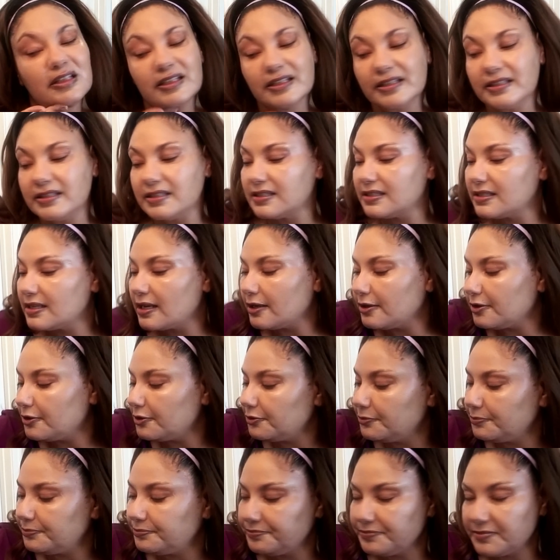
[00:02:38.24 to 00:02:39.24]
And
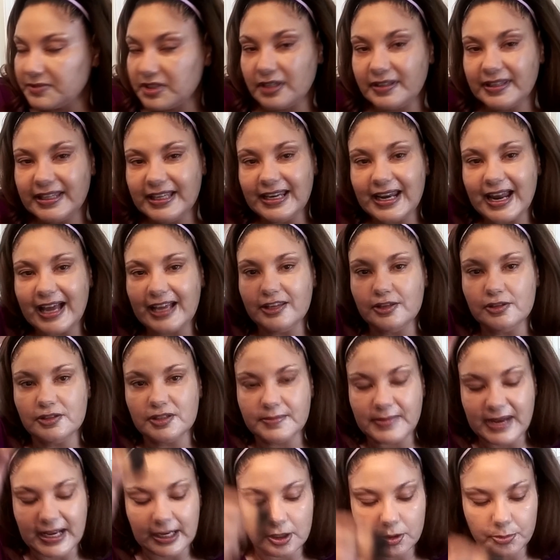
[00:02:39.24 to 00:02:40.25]
so then I use
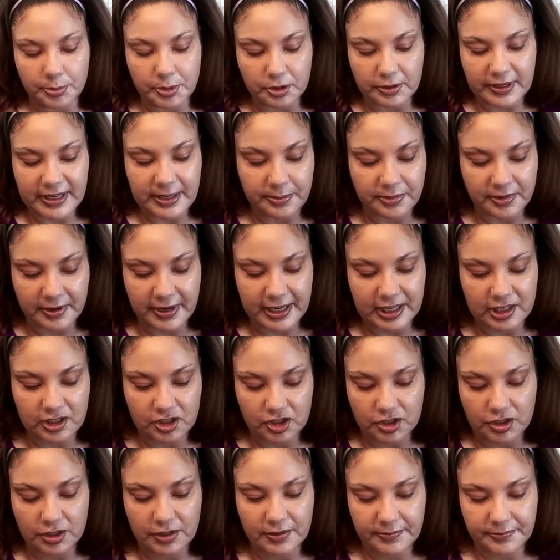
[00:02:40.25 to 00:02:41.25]
my kabuki
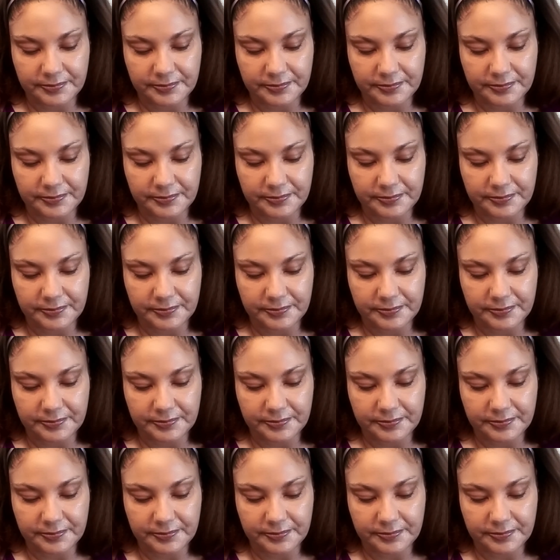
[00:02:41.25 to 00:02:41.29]
brush